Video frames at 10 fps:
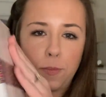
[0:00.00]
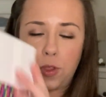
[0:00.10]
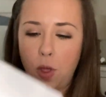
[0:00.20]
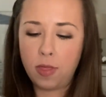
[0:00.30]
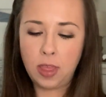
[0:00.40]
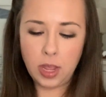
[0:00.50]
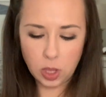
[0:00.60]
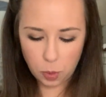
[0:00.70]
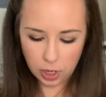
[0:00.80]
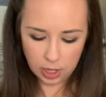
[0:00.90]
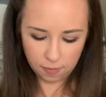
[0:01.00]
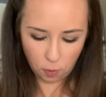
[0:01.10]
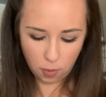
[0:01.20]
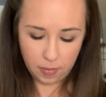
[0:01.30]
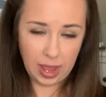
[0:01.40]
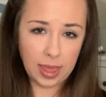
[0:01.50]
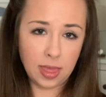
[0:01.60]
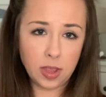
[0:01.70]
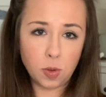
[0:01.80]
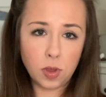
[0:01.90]
So this one is for me.
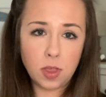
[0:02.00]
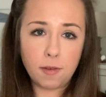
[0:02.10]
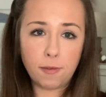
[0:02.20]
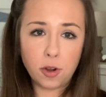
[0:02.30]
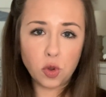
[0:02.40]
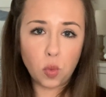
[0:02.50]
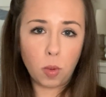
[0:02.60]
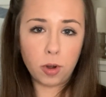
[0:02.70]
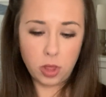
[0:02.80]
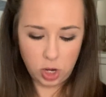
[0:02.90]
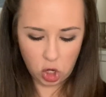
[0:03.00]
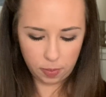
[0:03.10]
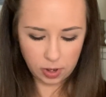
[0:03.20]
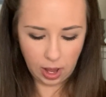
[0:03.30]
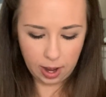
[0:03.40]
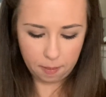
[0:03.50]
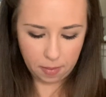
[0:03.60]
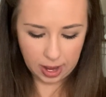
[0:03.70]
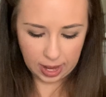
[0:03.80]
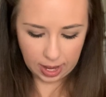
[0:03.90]
This was the first warmer that jumped out at
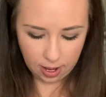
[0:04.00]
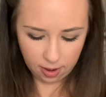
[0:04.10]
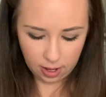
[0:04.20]
me